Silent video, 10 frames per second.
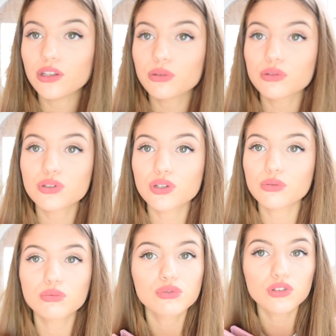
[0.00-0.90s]
You can
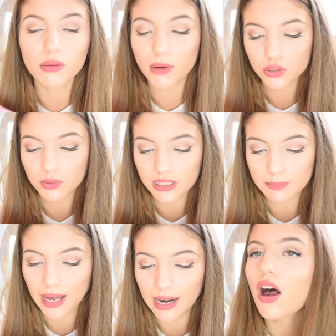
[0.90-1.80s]
do so much with this
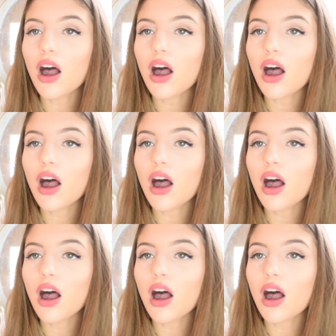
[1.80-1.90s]
palette.